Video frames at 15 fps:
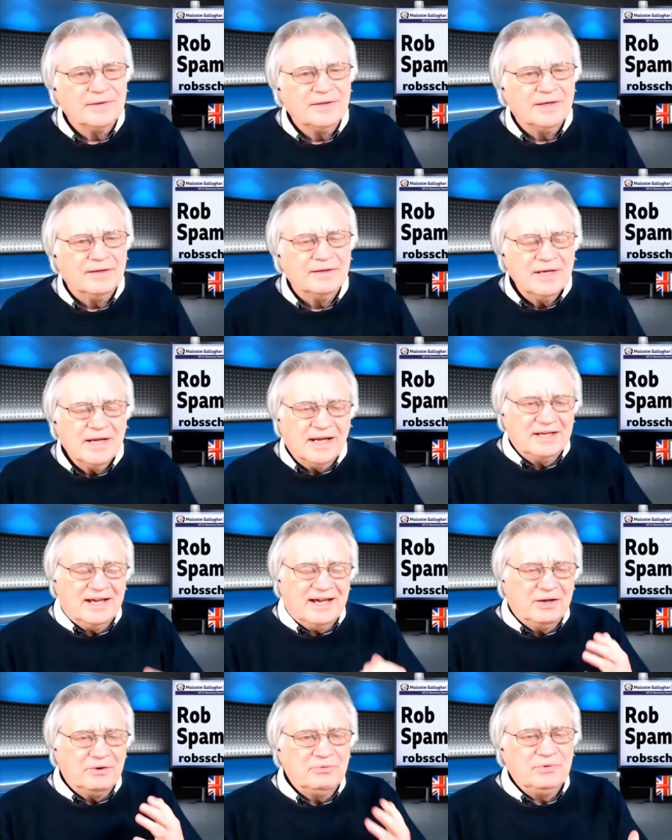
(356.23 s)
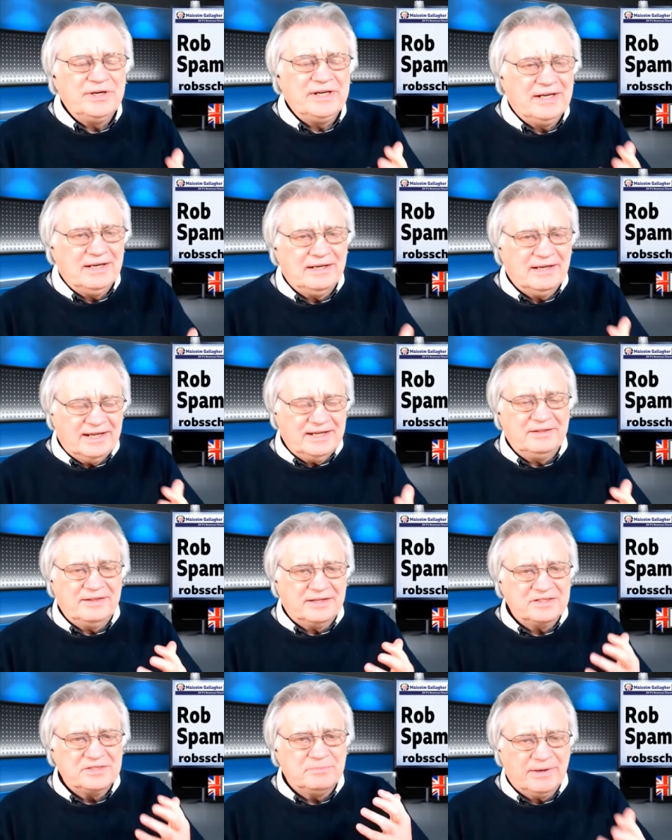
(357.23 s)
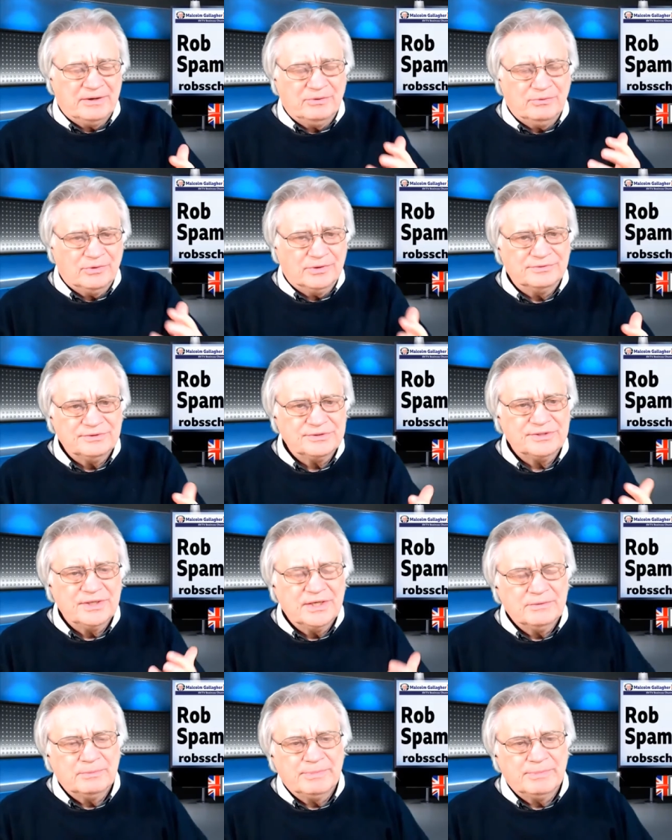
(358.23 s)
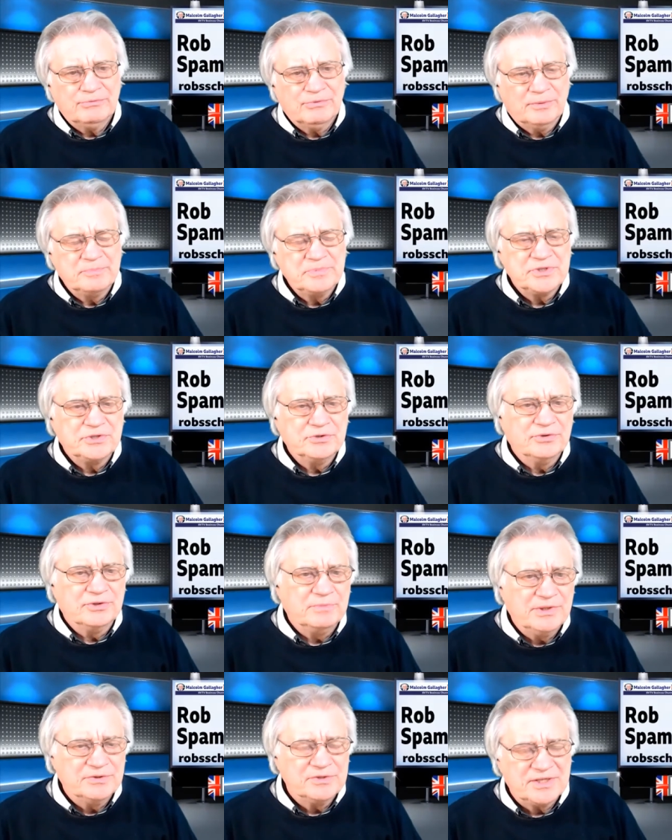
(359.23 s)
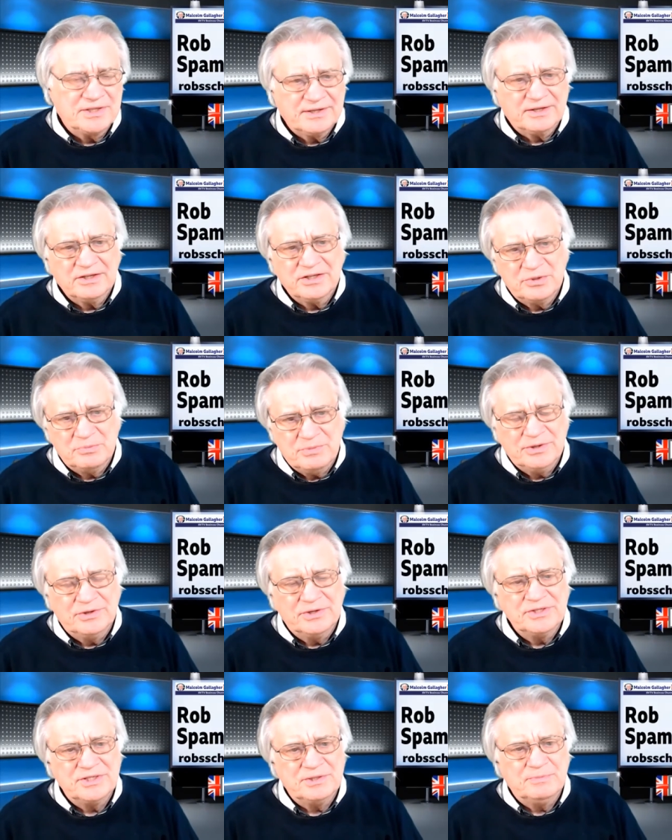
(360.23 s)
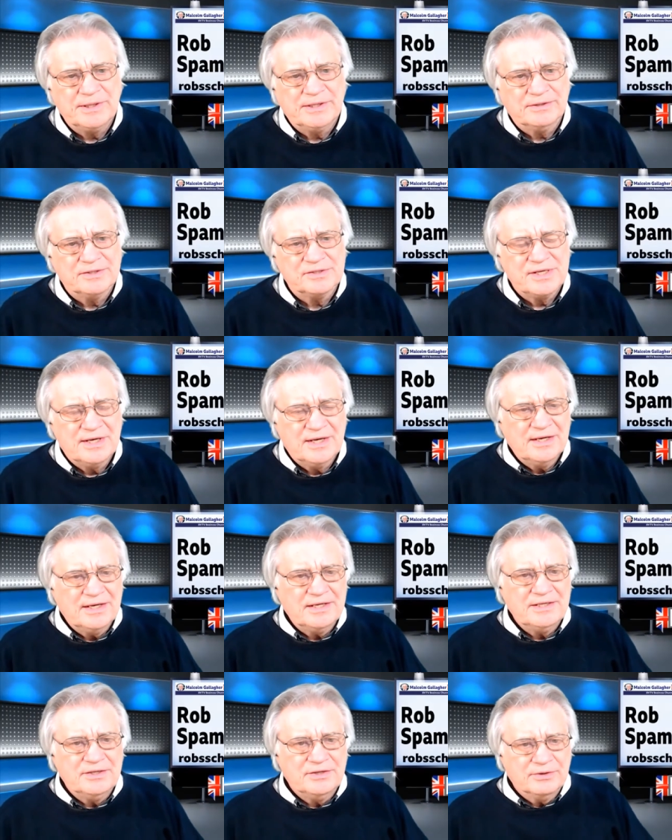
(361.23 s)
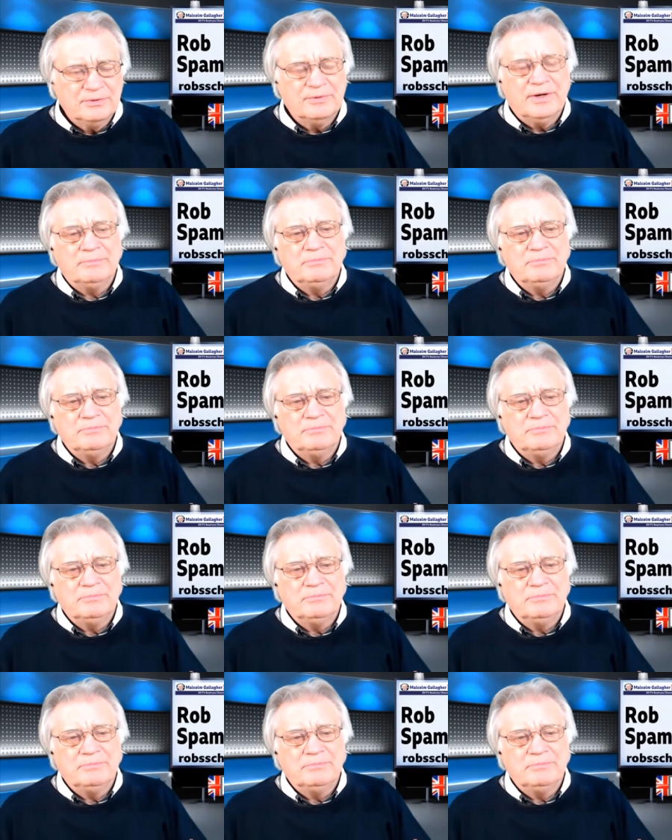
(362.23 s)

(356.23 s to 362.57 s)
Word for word: yeah and i really like that about what about rob's school of music that community because you know